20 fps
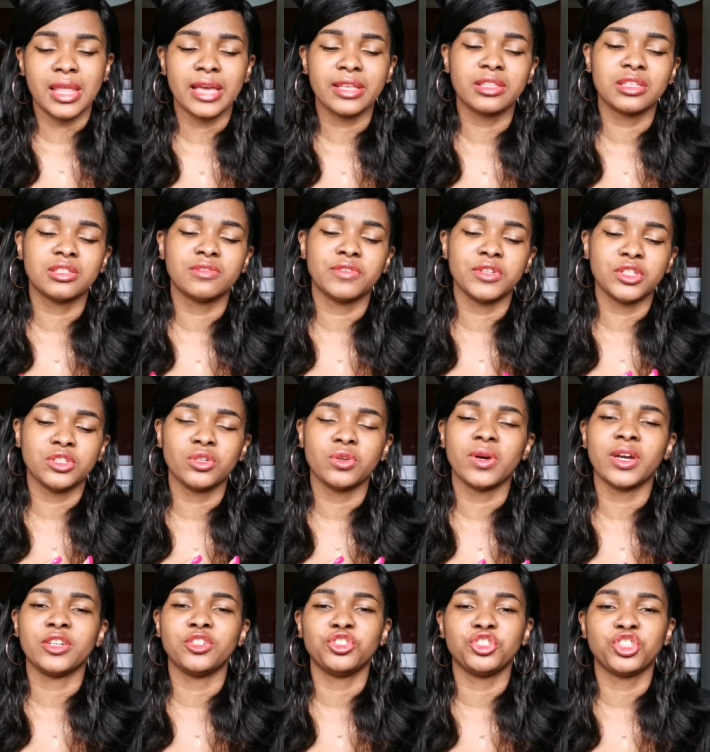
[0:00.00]
like this
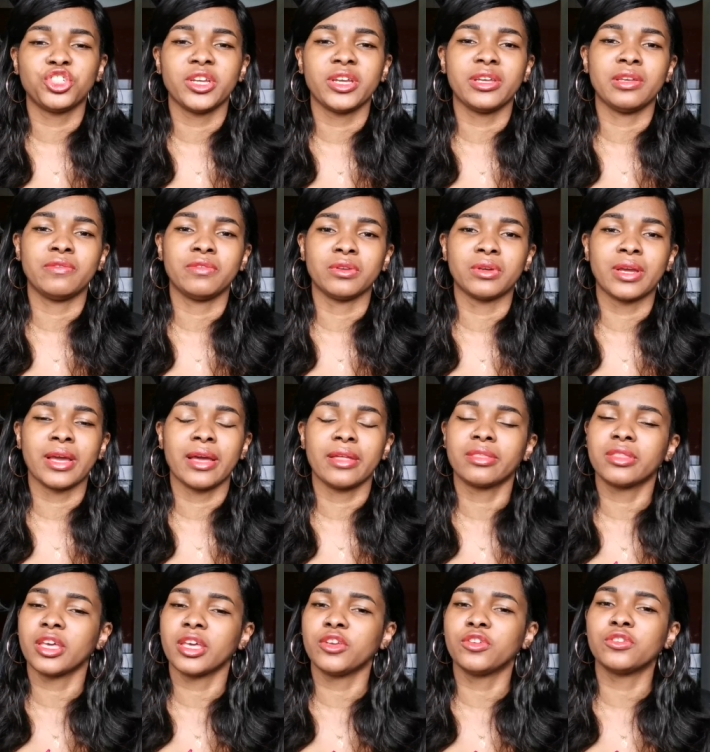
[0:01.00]
video and share if you
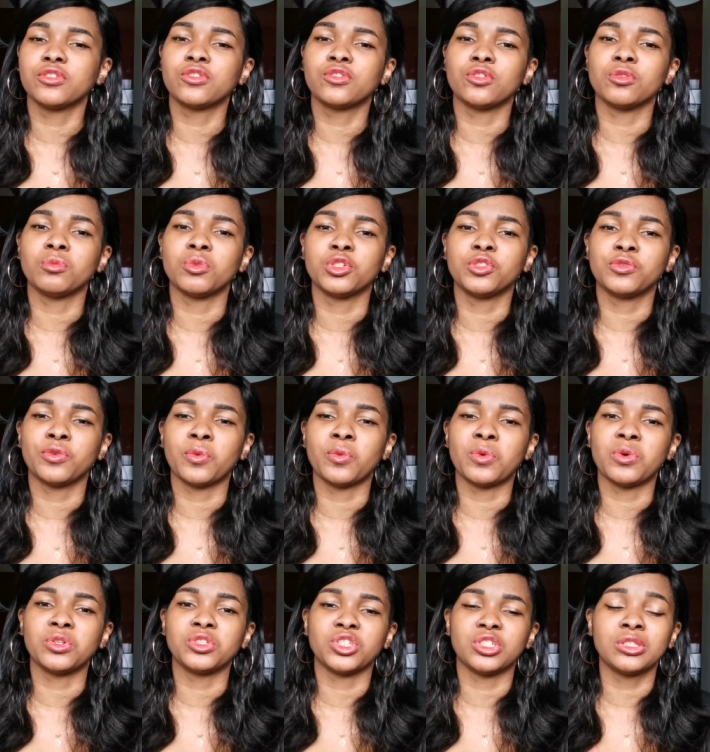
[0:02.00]
can thank you so much
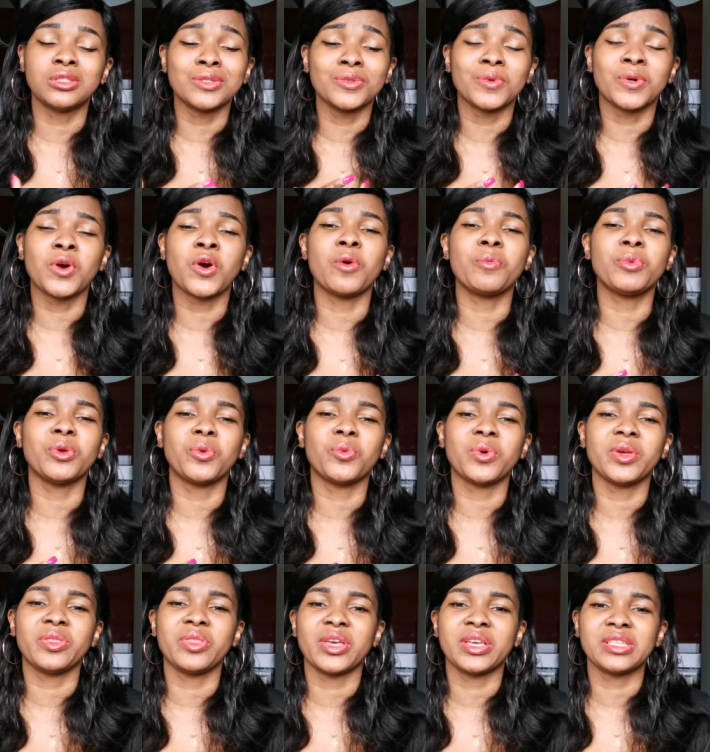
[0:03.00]
for watching To come
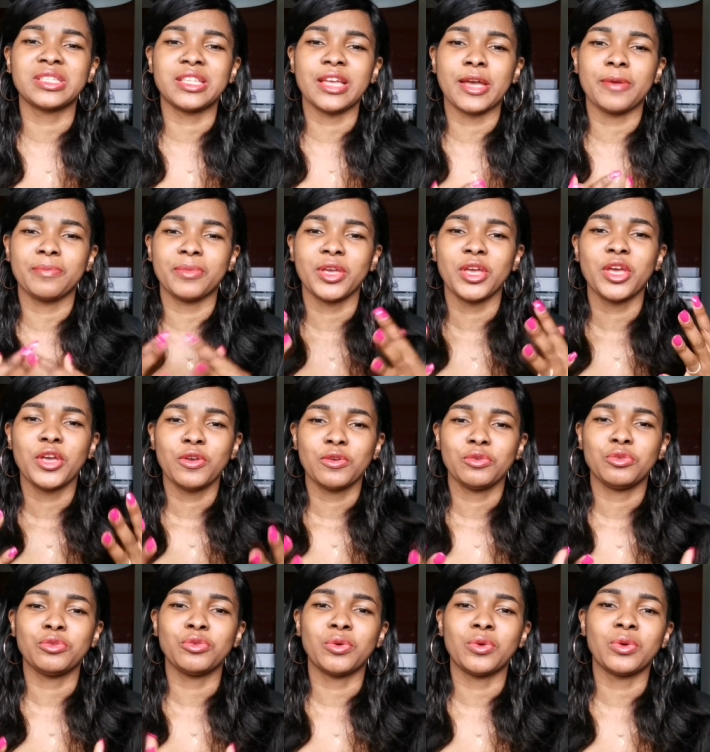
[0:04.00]
your way next time
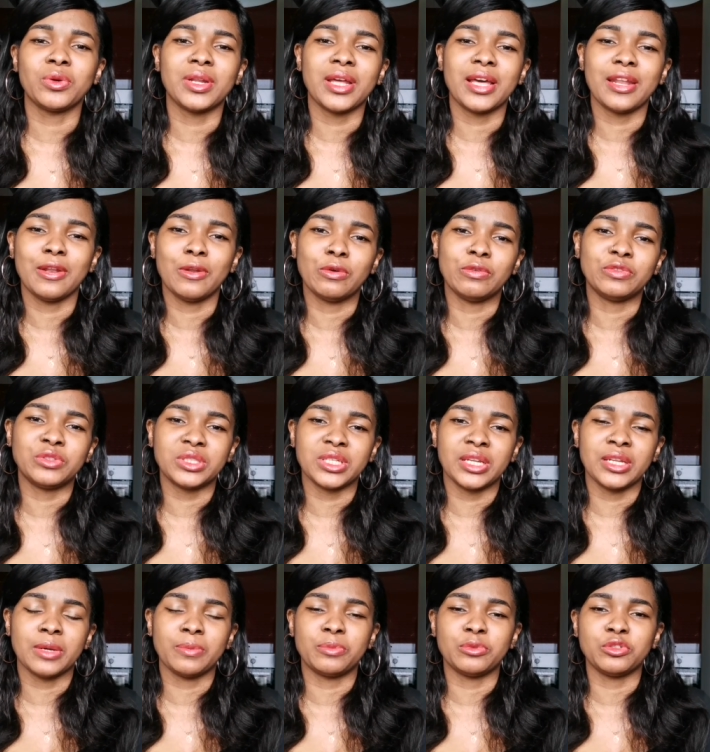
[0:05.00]
you all are
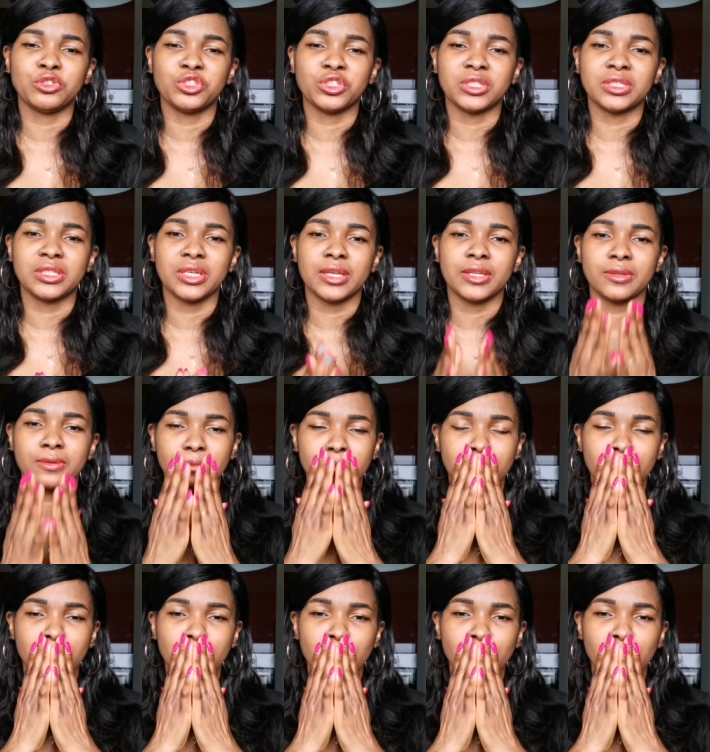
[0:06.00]
loved and appreciated